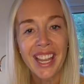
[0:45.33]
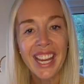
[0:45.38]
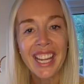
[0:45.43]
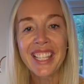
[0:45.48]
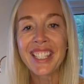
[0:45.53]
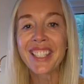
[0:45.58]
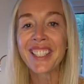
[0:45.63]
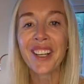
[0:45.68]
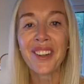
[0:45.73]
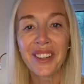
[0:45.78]

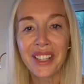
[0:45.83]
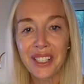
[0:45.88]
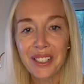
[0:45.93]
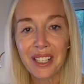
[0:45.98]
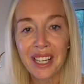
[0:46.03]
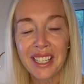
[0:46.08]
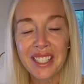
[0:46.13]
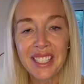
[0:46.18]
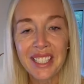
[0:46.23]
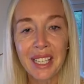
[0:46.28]
It's so
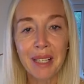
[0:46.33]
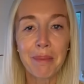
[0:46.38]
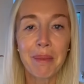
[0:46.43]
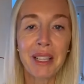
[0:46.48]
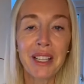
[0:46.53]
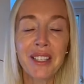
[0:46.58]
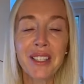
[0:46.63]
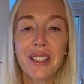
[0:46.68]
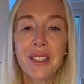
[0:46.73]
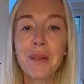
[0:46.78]
interesting
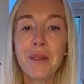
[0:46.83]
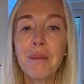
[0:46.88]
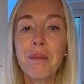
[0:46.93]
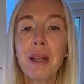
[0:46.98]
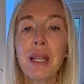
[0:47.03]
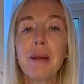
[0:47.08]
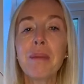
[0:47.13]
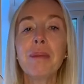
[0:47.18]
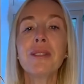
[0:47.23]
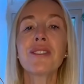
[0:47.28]
because some
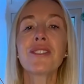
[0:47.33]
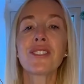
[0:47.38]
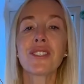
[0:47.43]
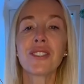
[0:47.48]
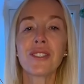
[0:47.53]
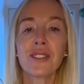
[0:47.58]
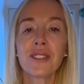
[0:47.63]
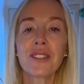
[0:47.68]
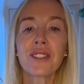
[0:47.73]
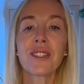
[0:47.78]
people
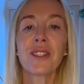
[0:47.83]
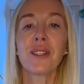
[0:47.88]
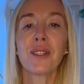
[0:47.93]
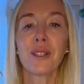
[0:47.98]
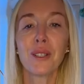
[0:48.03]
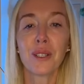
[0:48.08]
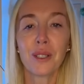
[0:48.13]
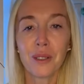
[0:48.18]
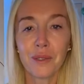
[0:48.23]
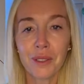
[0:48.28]
just
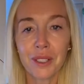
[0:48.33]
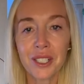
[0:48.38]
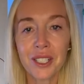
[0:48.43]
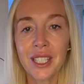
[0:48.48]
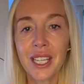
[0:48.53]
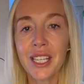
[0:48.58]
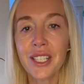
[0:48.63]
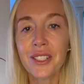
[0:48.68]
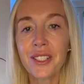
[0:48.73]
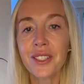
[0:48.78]
love it.
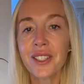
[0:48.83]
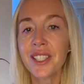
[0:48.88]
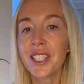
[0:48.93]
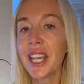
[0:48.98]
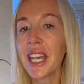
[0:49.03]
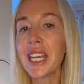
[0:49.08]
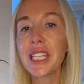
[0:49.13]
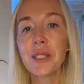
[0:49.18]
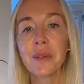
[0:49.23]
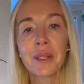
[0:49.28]
They just
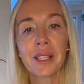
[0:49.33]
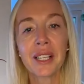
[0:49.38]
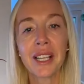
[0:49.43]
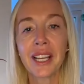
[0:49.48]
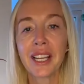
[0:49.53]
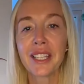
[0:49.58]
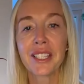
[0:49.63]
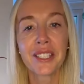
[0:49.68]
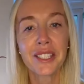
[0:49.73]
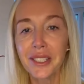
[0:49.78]
take to it
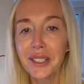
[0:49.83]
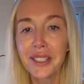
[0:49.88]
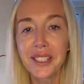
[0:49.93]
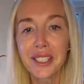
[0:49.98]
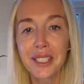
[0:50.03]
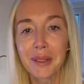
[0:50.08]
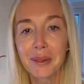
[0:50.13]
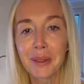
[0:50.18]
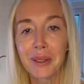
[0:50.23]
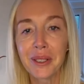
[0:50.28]
like a duck
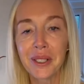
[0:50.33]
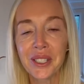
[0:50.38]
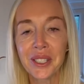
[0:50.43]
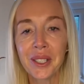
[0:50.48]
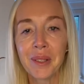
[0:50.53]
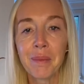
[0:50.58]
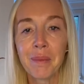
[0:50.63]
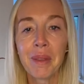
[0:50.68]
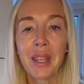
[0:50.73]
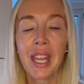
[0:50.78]
to
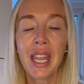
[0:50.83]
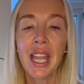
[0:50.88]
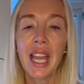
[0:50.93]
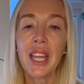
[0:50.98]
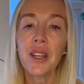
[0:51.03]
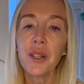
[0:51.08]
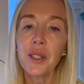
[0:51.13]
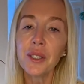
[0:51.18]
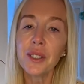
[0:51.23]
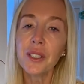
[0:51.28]
water,
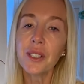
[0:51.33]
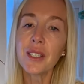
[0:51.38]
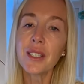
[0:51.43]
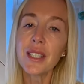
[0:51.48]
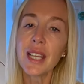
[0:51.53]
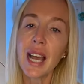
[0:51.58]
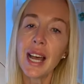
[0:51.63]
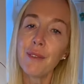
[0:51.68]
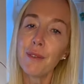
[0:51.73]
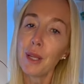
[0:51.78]
and
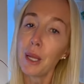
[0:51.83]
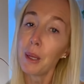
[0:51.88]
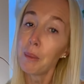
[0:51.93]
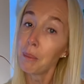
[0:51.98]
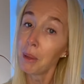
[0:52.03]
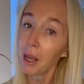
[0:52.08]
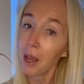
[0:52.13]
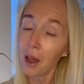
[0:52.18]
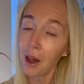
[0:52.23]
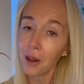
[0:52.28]
others have a
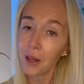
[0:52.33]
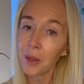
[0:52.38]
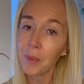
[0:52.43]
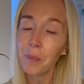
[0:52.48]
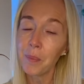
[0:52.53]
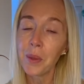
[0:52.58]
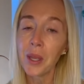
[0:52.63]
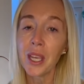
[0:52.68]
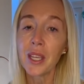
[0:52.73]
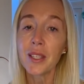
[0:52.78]
block.
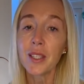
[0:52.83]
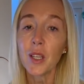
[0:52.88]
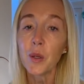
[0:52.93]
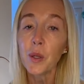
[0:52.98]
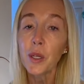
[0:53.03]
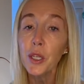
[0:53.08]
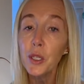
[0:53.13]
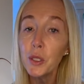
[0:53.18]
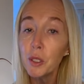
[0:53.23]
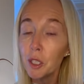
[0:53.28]

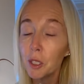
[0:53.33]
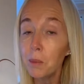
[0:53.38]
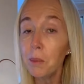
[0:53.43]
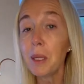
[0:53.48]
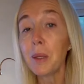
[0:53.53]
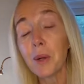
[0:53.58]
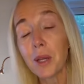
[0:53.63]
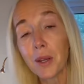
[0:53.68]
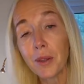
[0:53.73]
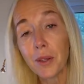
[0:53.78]
So you could
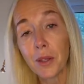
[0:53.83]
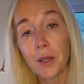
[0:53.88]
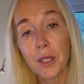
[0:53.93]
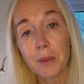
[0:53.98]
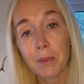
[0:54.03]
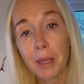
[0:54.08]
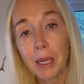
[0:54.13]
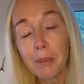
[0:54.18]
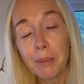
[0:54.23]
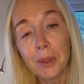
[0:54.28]
be one of those
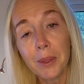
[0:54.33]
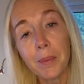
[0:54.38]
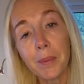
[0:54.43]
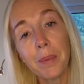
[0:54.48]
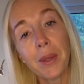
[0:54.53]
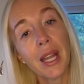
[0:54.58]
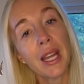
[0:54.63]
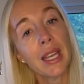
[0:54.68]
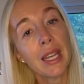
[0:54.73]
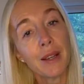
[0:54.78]

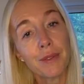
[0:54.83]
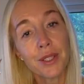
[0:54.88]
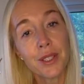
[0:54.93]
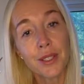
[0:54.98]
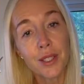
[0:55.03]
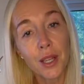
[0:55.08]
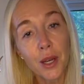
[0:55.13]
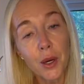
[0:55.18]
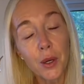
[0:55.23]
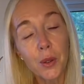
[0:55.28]
people. And if
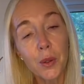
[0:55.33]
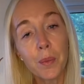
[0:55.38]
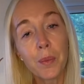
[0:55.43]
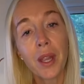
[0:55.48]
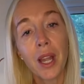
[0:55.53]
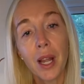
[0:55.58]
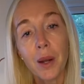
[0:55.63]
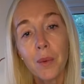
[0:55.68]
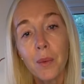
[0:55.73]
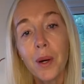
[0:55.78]
so,
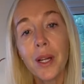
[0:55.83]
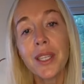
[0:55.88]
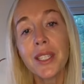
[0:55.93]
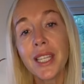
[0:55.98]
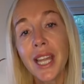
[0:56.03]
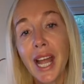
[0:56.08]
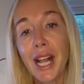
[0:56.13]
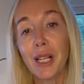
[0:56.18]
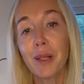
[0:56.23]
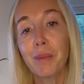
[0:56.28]
I want
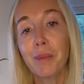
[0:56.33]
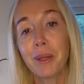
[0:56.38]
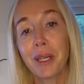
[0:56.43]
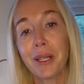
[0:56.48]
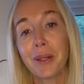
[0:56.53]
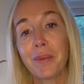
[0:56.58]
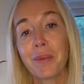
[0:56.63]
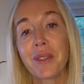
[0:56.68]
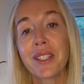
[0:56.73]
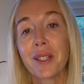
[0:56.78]
to help
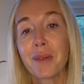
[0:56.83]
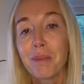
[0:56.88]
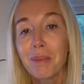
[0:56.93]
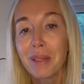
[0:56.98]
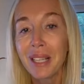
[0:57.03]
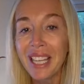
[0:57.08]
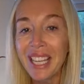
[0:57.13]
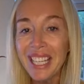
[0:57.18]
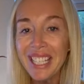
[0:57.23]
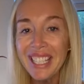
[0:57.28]
you. So
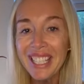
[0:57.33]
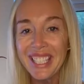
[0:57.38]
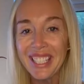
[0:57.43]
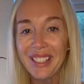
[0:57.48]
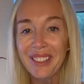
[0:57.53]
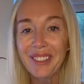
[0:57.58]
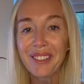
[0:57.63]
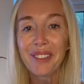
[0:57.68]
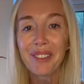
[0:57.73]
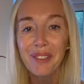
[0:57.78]
please
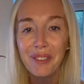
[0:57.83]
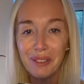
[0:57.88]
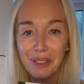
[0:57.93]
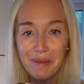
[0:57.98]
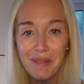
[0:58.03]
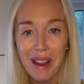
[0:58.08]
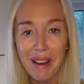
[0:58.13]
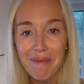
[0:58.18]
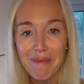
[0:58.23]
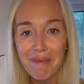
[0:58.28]
do
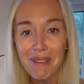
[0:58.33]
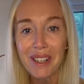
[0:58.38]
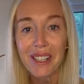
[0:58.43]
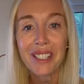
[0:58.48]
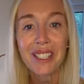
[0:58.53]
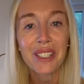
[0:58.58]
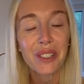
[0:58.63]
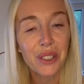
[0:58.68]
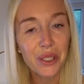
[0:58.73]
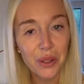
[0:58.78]
remember
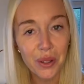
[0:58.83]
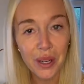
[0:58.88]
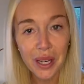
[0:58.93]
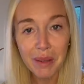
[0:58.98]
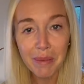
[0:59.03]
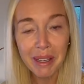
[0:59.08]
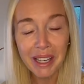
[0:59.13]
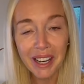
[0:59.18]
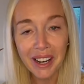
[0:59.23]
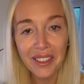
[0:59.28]
to
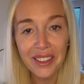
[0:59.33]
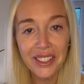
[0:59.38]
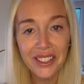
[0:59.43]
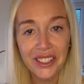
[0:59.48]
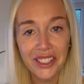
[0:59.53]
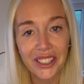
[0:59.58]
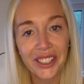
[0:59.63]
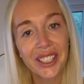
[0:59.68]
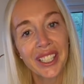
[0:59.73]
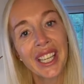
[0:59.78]
join me on the
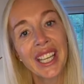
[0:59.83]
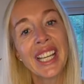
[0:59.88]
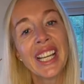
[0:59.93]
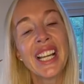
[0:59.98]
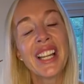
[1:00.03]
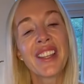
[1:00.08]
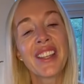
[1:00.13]
journey.